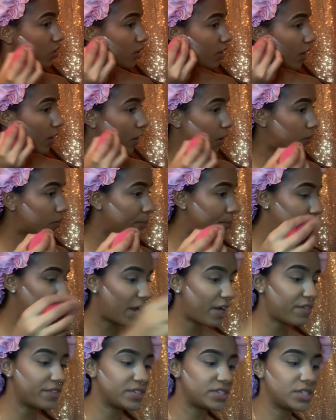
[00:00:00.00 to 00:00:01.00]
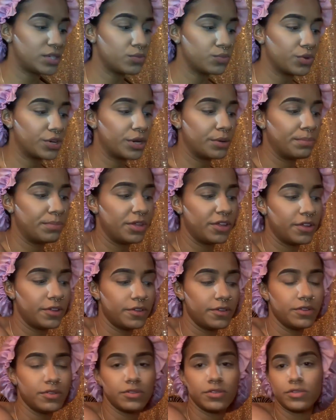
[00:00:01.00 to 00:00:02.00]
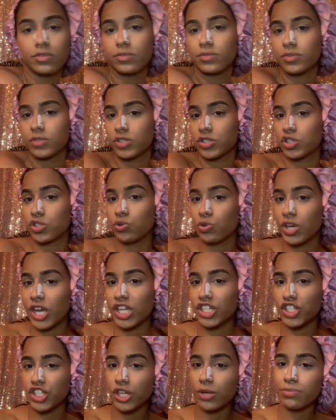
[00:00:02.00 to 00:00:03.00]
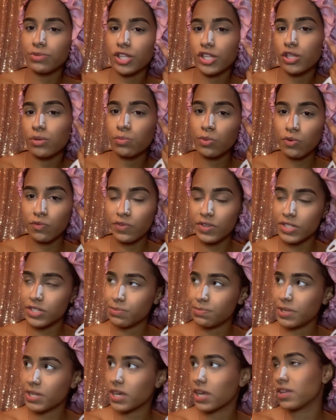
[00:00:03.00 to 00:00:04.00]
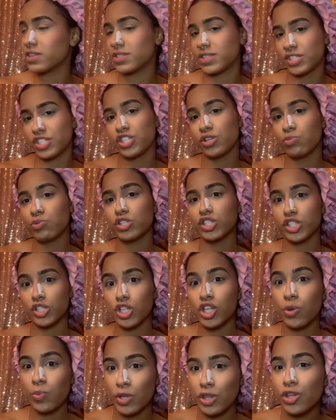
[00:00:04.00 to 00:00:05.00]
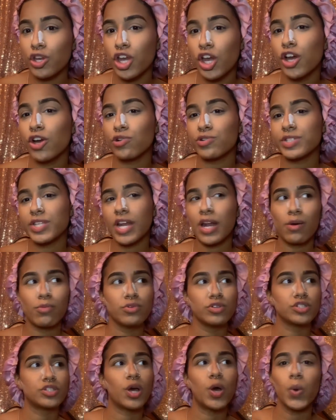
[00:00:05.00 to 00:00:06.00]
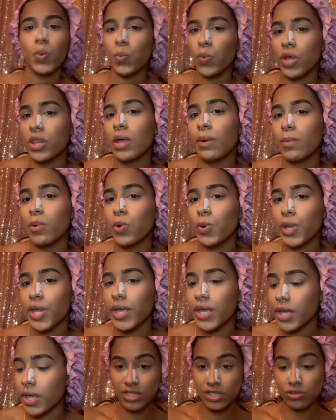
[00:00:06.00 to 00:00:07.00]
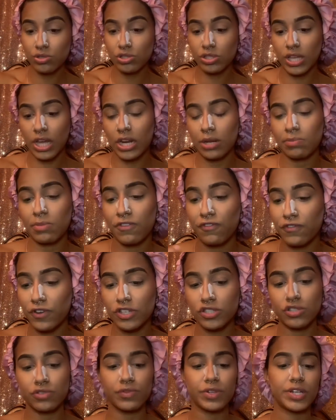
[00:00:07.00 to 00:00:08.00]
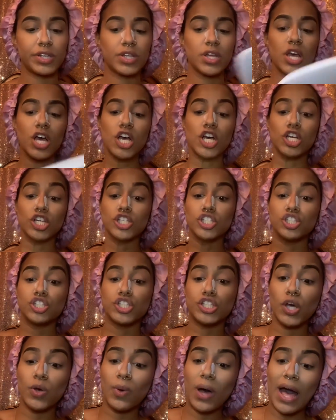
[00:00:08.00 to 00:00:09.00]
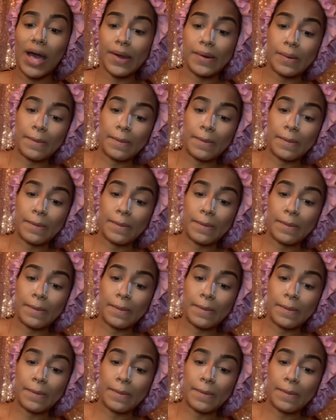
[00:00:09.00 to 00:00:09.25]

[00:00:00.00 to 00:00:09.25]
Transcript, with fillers: how embarrassing would it be to get jumped in the movies because she was with three girls and I was with a boy. This was getting me frustrated. So at a